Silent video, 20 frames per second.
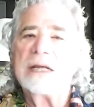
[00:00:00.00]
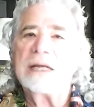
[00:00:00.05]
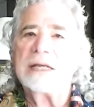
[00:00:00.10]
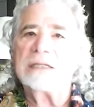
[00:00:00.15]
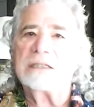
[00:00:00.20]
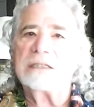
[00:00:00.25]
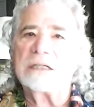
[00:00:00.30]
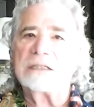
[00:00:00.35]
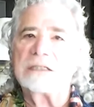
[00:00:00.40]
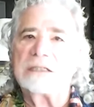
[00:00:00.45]

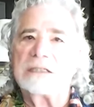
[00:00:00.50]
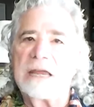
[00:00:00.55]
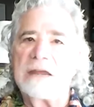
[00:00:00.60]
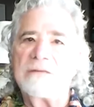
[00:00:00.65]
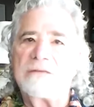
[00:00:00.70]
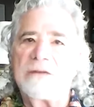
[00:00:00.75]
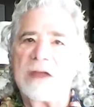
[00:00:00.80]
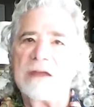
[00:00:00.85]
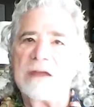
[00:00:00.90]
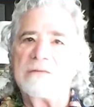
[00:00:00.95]
is a
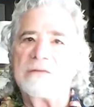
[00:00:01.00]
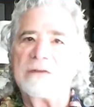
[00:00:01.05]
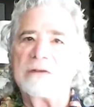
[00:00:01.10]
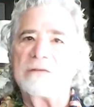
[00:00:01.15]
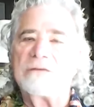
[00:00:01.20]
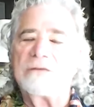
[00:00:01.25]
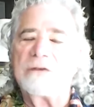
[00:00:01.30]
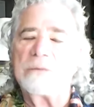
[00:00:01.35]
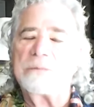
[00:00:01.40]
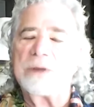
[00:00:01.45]
safe
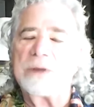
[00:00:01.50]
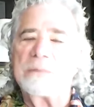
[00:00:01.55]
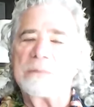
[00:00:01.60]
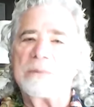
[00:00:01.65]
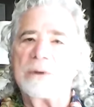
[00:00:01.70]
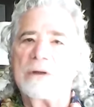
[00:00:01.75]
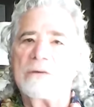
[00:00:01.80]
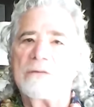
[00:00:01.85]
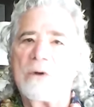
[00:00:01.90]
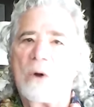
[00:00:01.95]
haven for
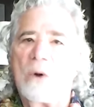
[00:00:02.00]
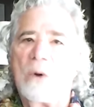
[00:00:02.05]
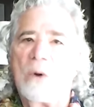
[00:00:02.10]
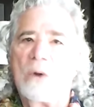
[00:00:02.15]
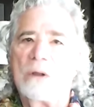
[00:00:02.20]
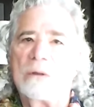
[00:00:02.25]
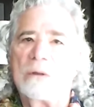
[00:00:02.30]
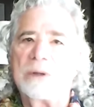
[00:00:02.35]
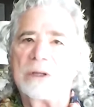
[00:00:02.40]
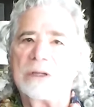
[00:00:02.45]
people of
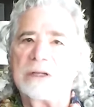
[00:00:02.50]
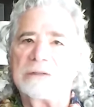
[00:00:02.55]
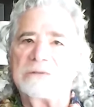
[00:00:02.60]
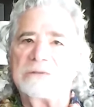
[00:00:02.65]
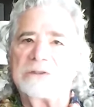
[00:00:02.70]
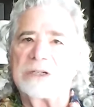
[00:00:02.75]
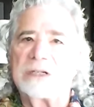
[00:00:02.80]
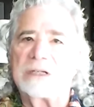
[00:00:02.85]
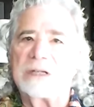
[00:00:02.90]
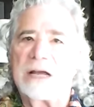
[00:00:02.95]
all
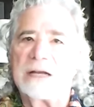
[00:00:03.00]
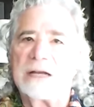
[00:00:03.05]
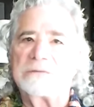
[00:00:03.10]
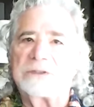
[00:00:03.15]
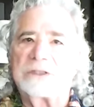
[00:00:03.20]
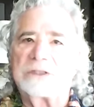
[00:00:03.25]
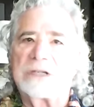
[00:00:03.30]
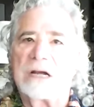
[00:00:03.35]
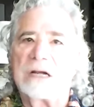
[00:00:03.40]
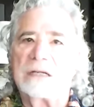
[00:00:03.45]
beliefs and
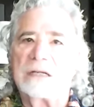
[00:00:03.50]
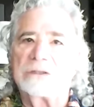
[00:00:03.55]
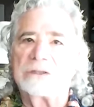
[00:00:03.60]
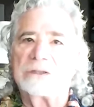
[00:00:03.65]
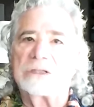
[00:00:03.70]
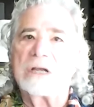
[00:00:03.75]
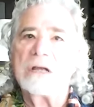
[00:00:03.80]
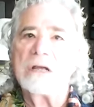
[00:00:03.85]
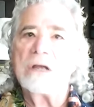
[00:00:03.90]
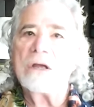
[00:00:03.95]

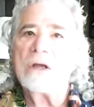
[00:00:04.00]
lifestyles,